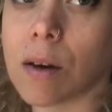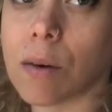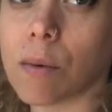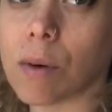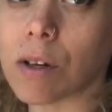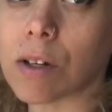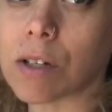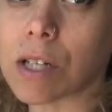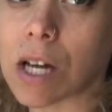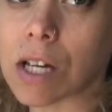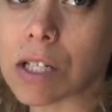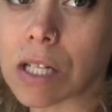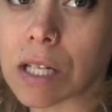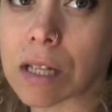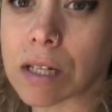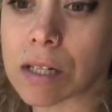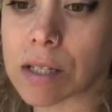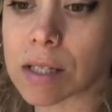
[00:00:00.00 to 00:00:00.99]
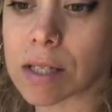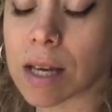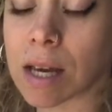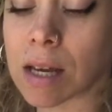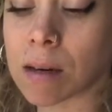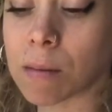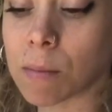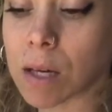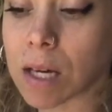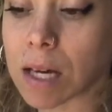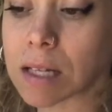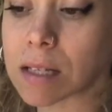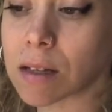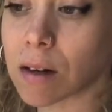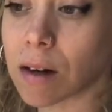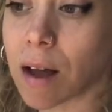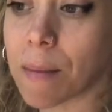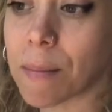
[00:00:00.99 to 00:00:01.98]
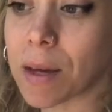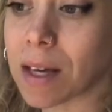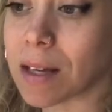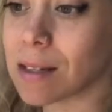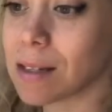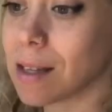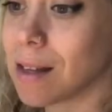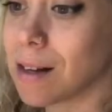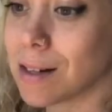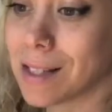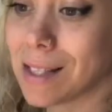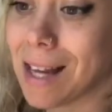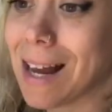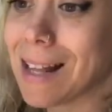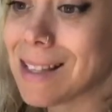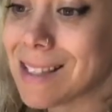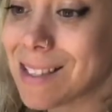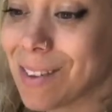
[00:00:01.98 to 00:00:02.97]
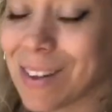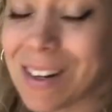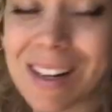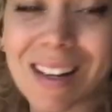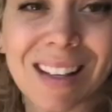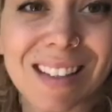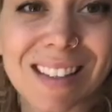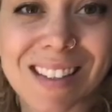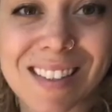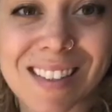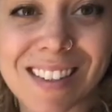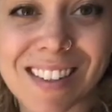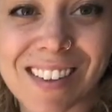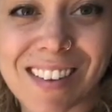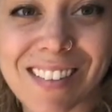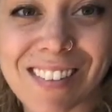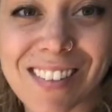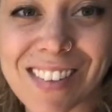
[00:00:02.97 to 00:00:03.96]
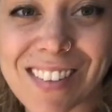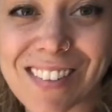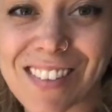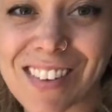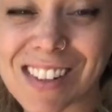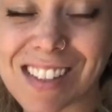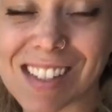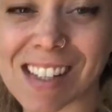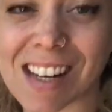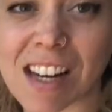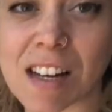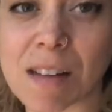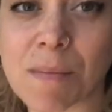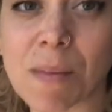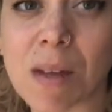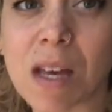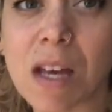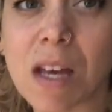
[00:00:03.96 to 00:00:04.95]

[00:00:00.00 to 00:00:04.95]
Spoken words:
when you're touching their skin because they're coming into their sense organs, you know, for the first time.